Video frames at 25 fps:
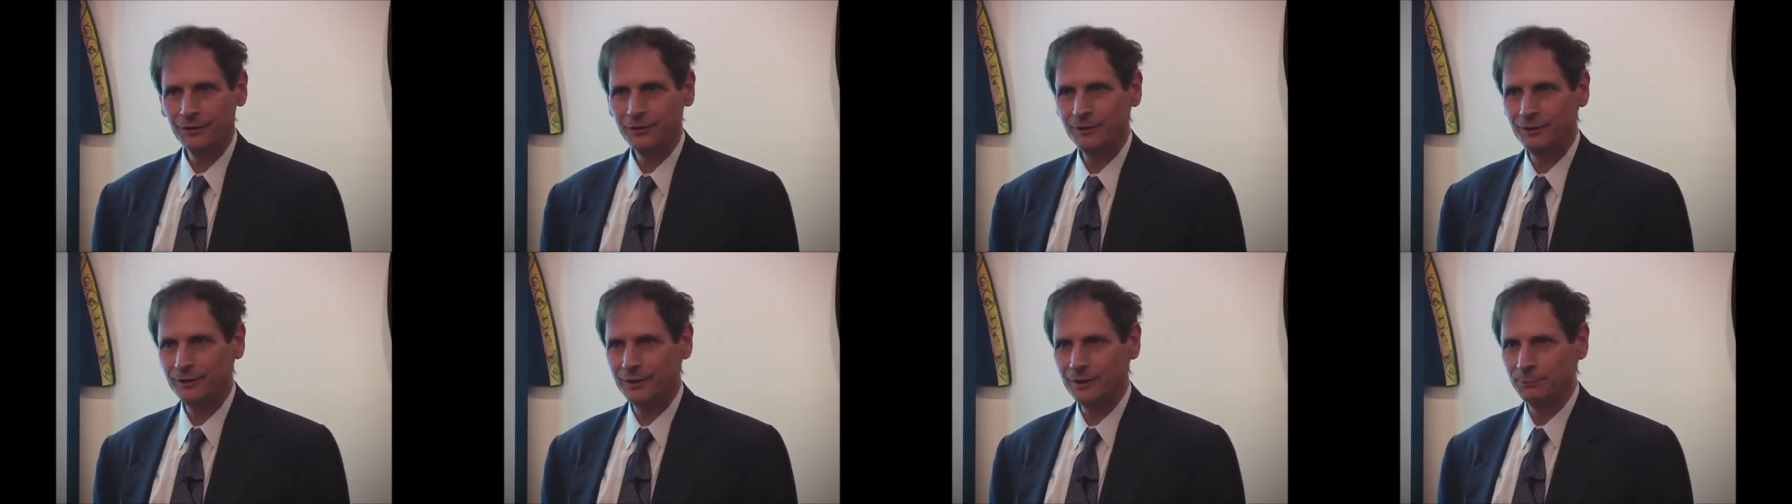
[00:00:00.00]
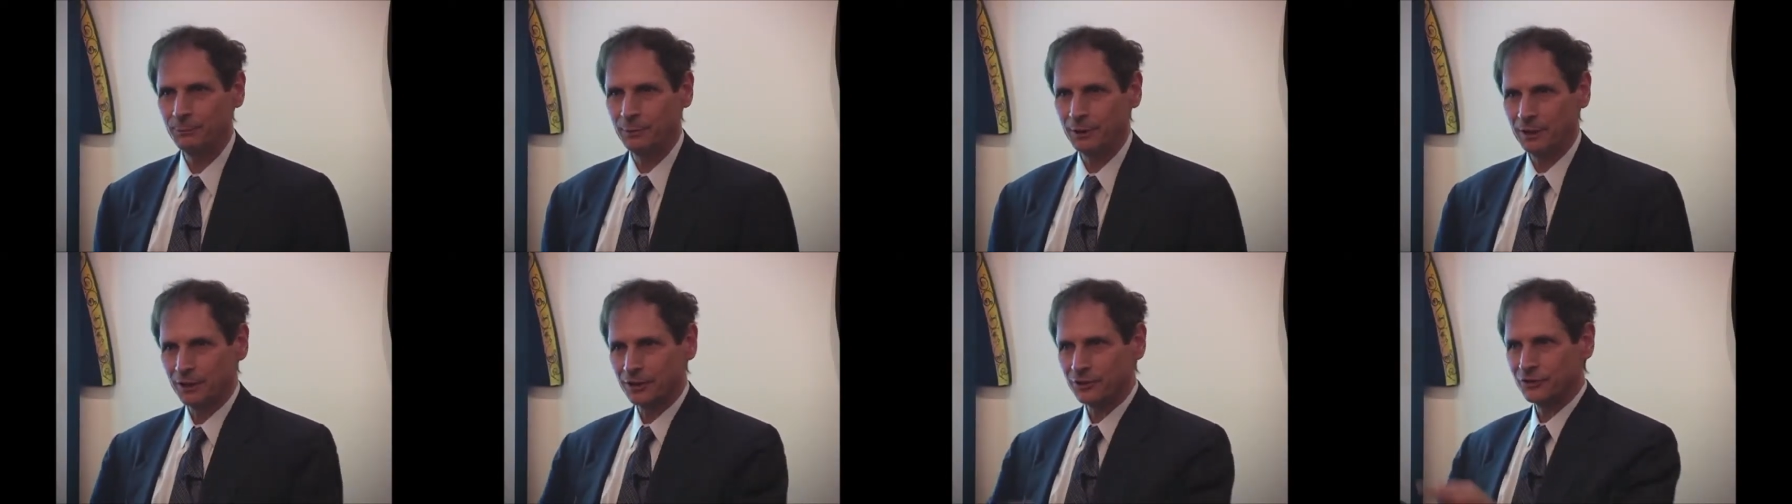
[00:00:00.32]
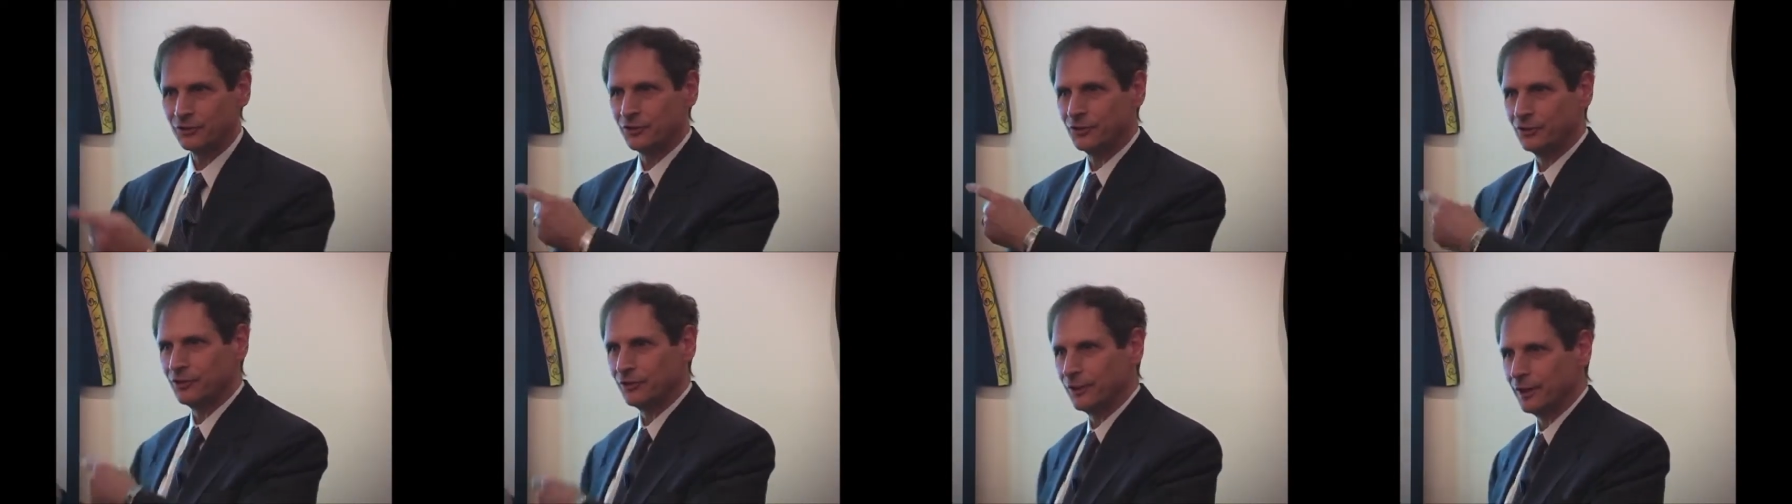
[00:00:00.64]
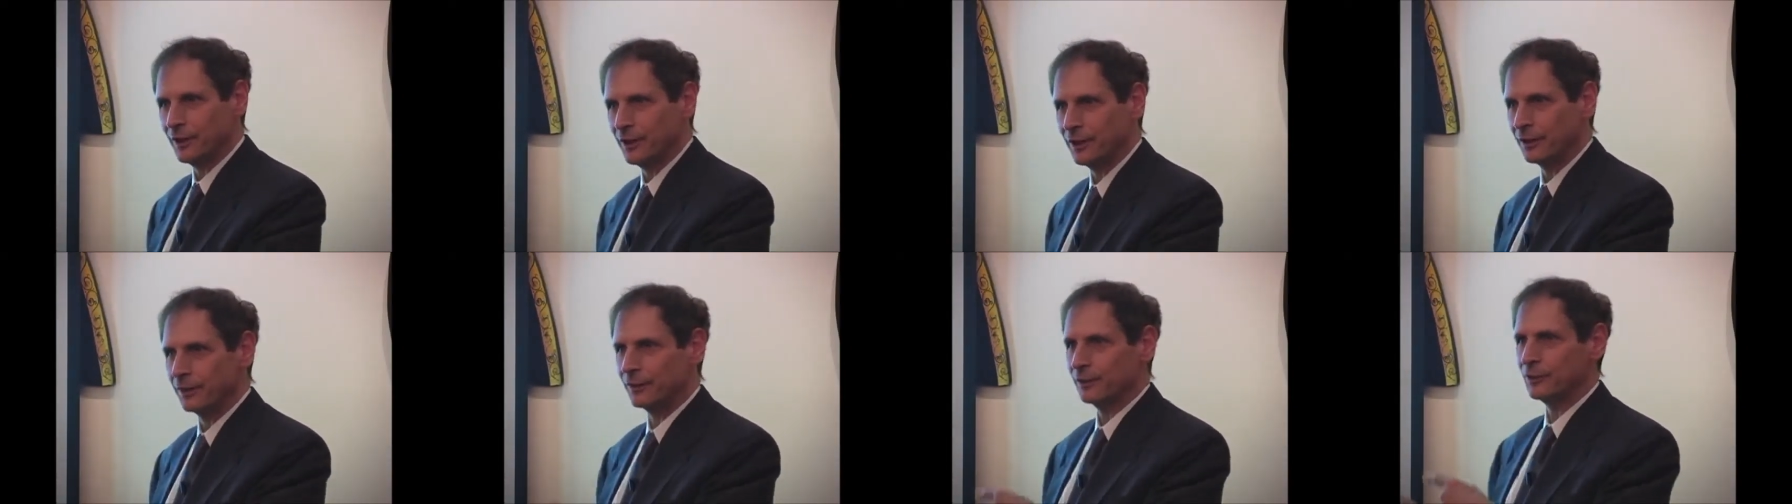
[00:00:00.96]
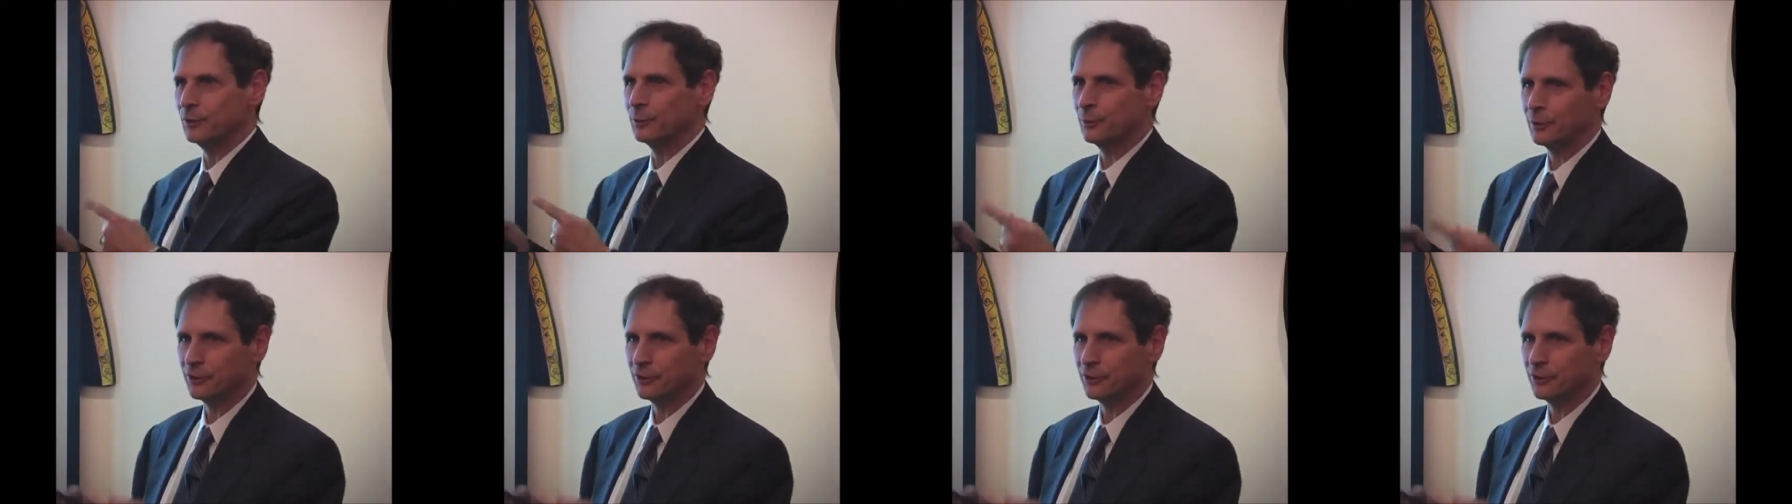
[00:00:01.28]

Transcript: the, because it's there, you